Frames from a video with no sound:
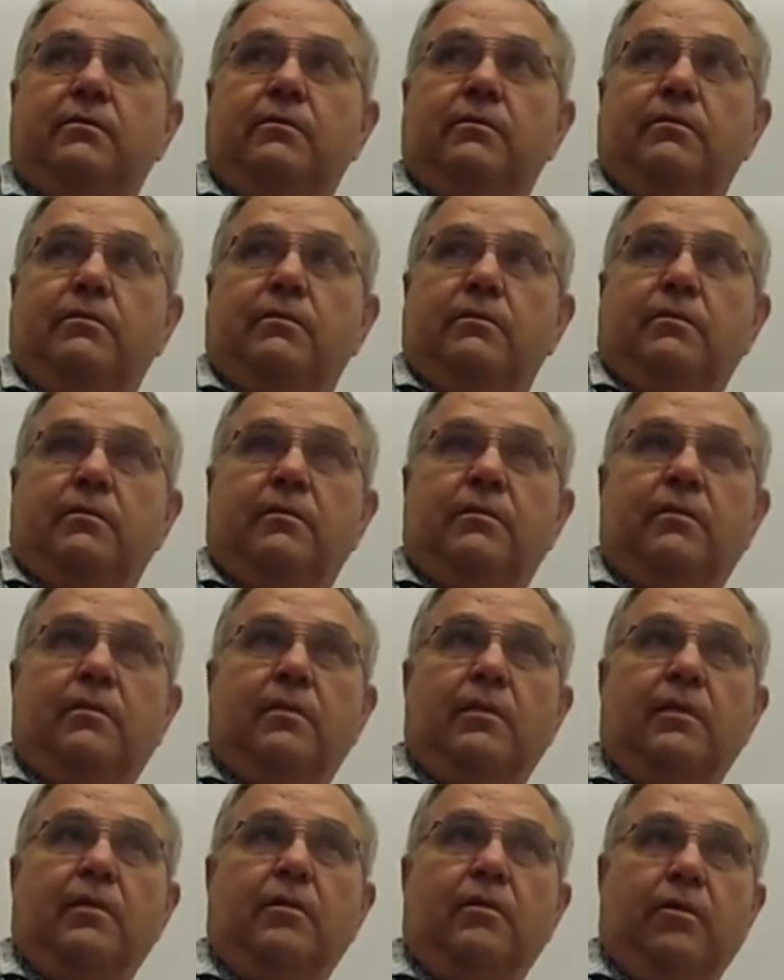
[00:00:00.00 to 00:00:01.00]

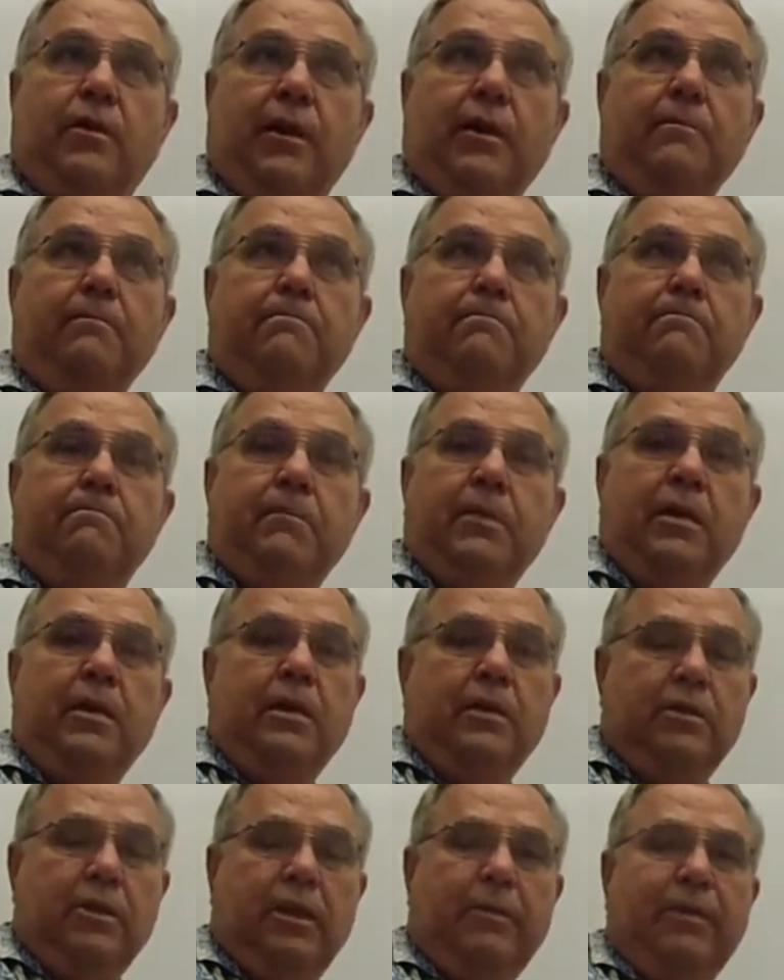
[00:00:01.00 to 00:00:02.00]
Okay.
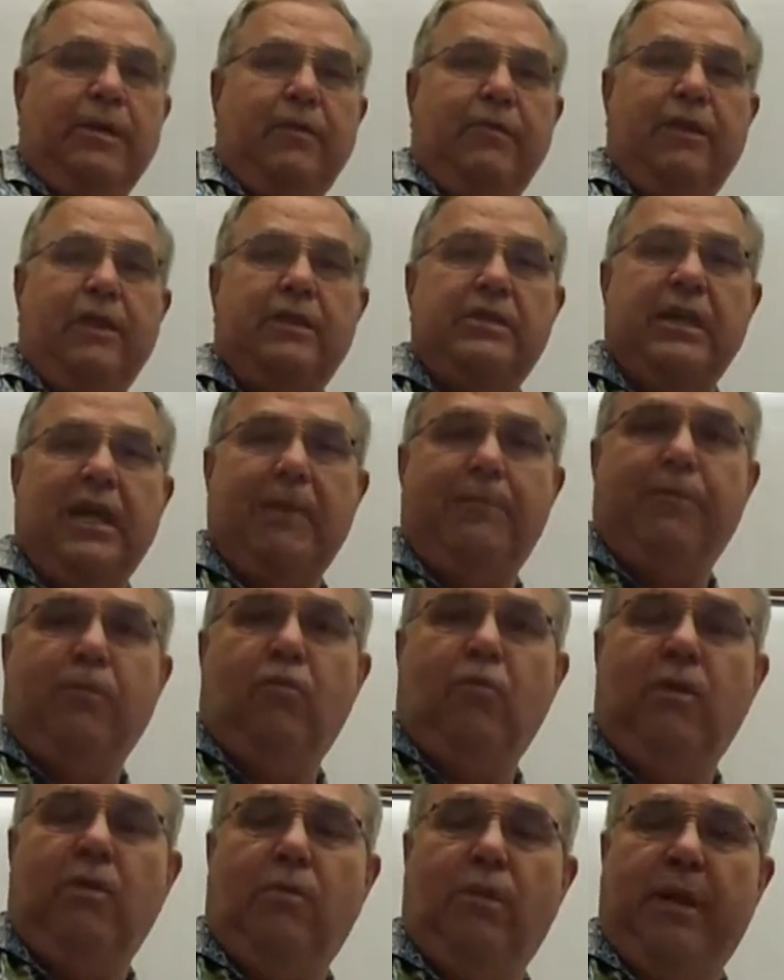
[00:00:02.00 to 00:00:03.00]
So let me give you an example of
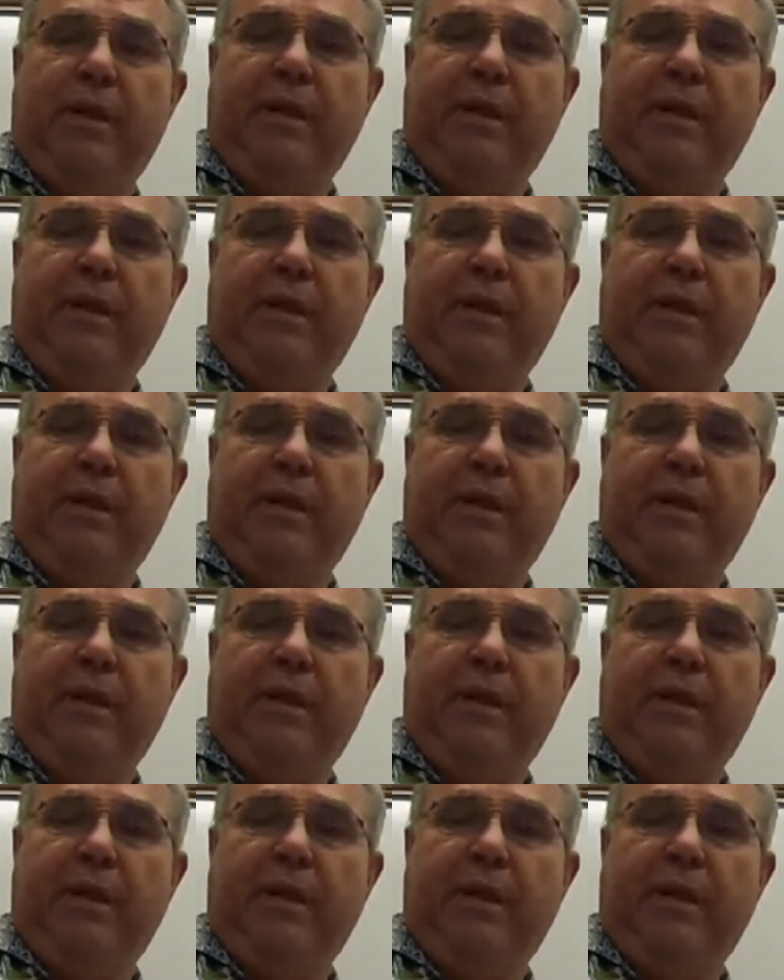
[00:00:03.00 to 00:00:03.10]
one way